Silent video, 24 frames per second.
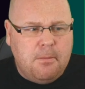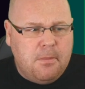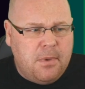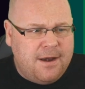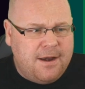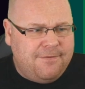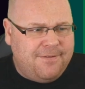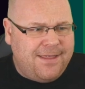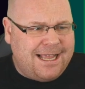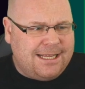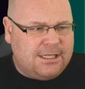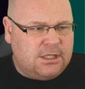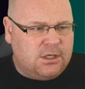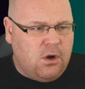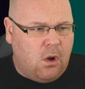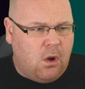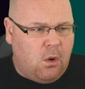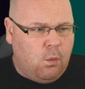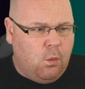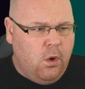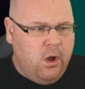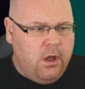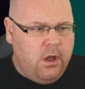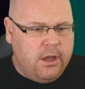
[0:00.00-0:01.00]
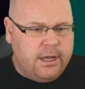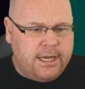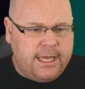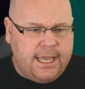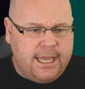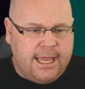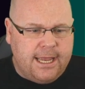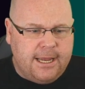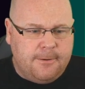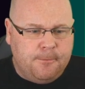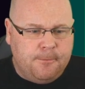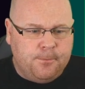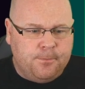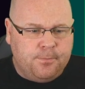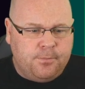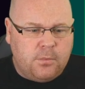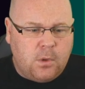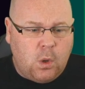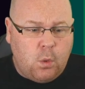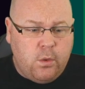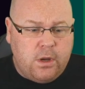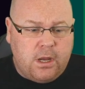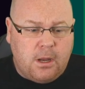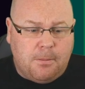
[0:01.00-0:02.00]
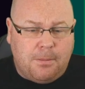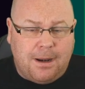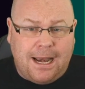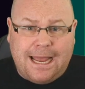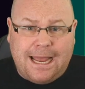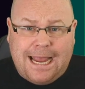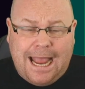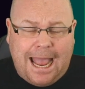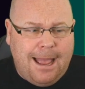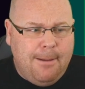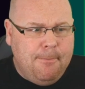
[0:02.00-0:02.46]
but if that's not working, we could play